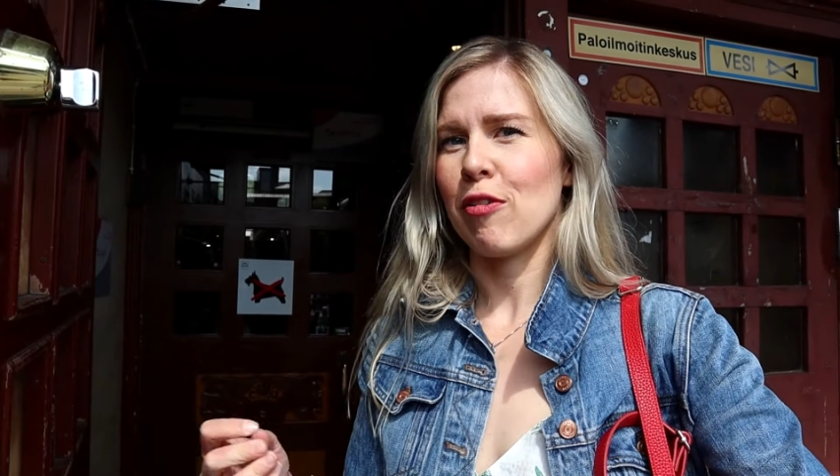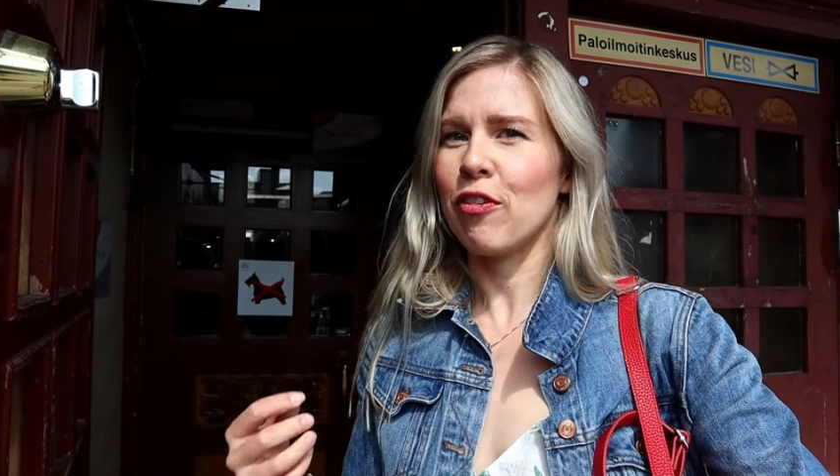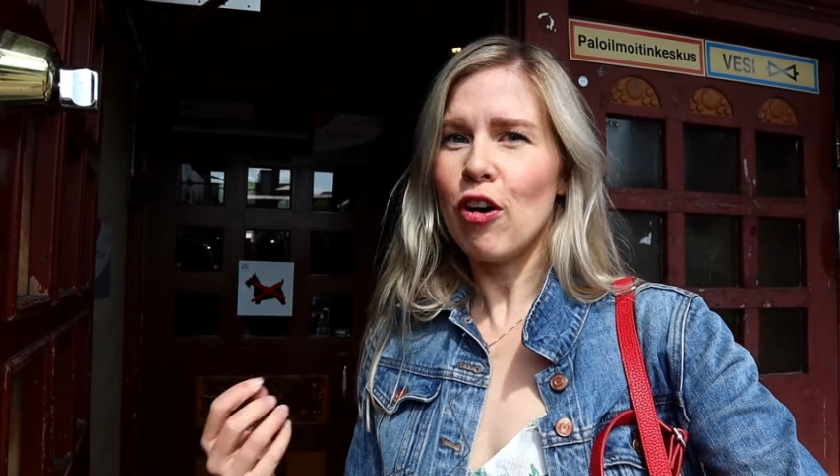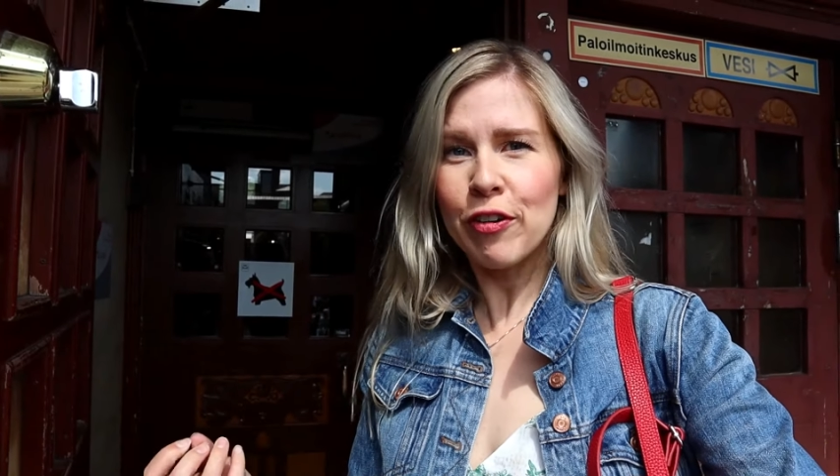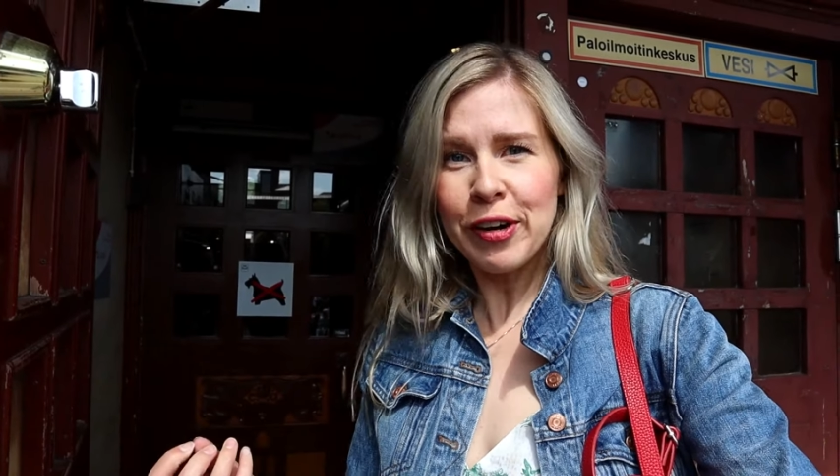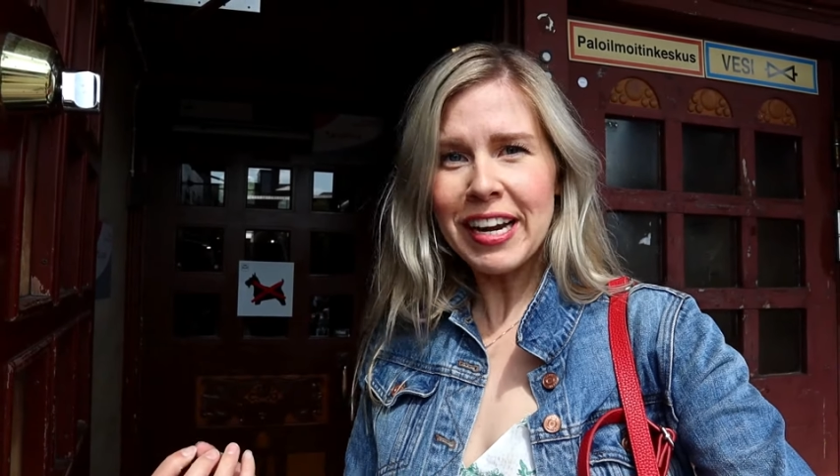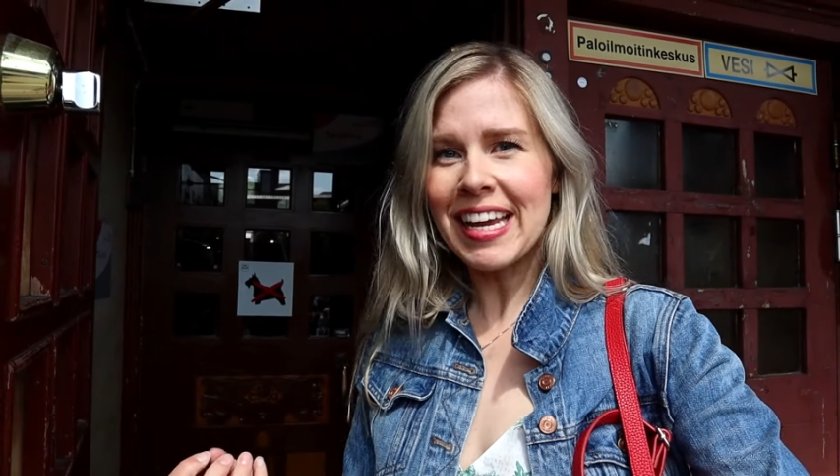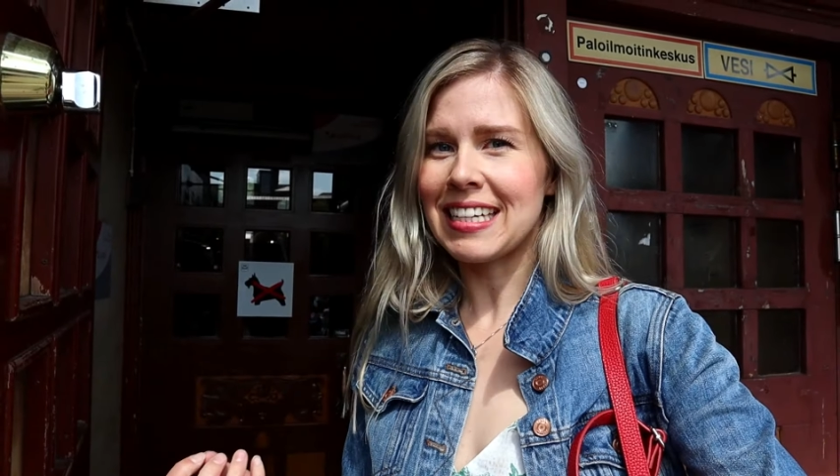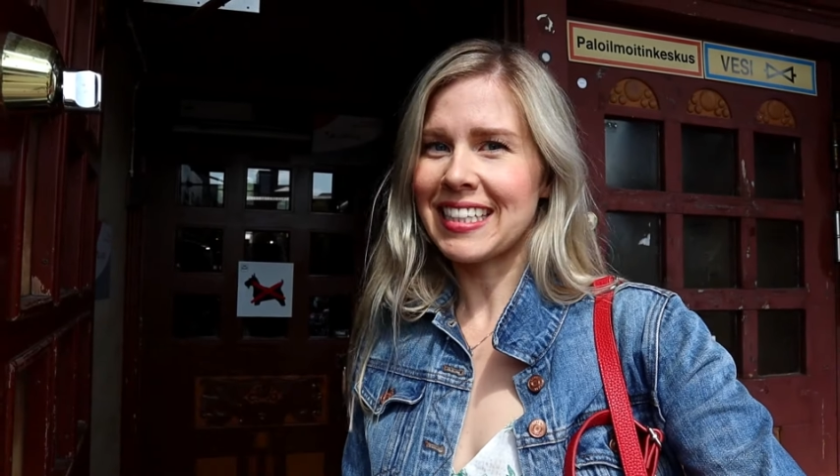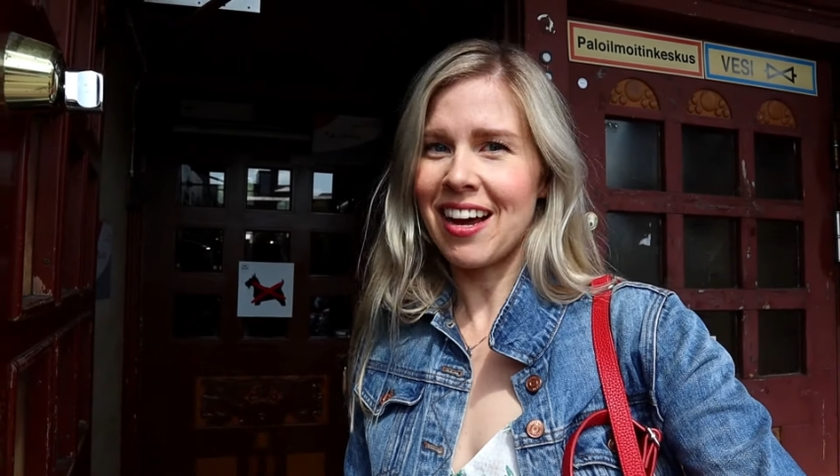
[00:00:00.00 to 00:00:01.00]
of offering
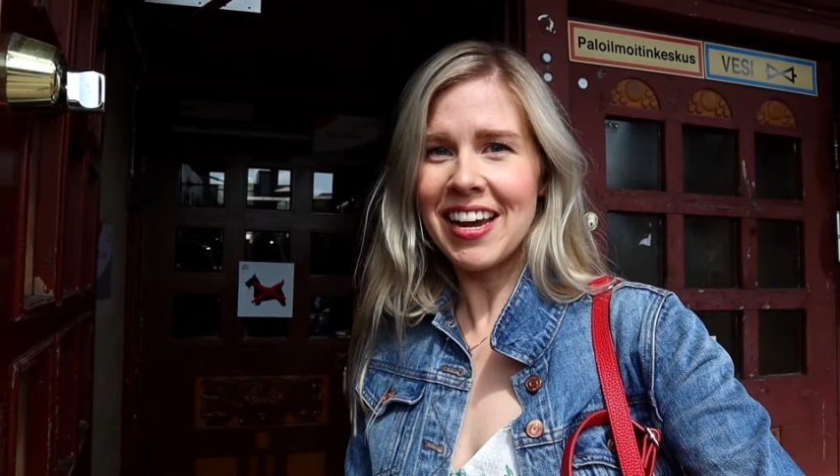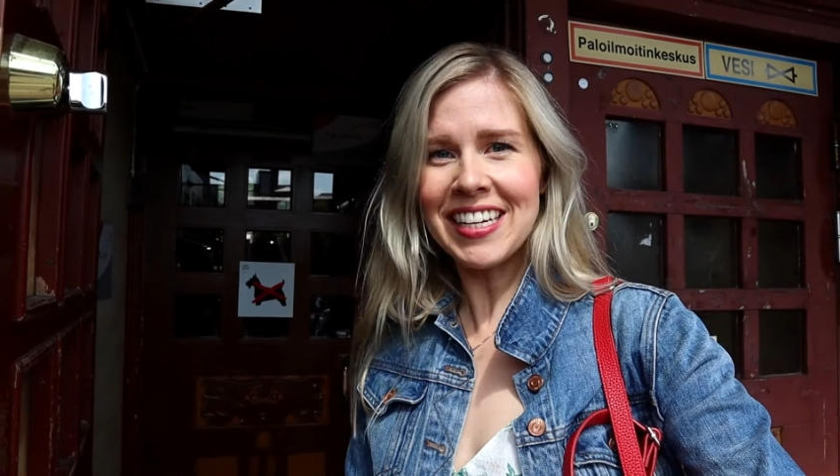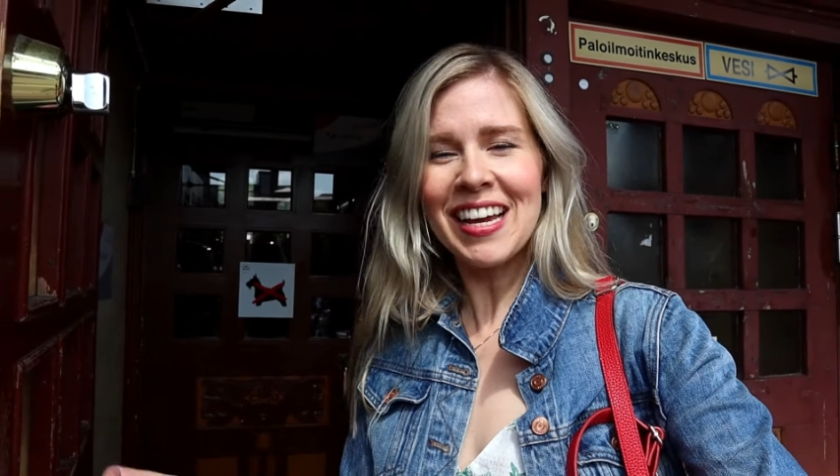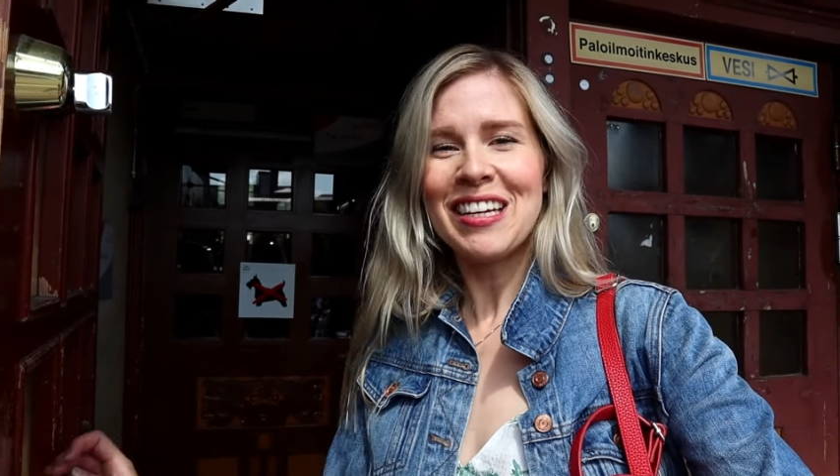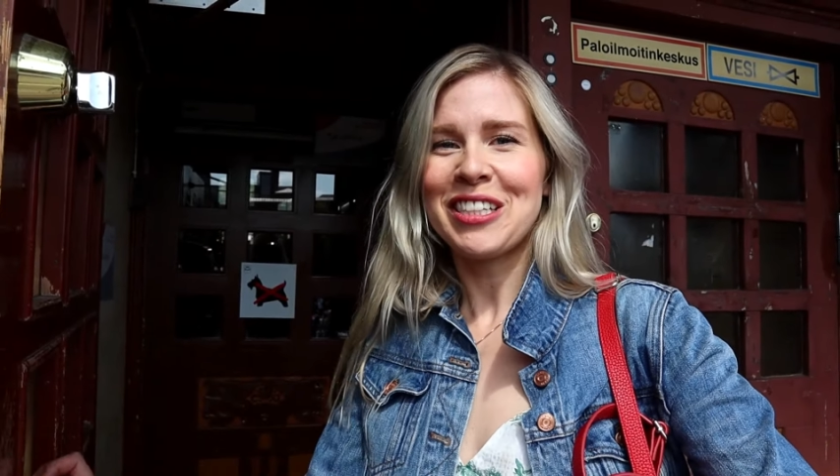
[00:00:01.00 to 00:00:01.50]
inside.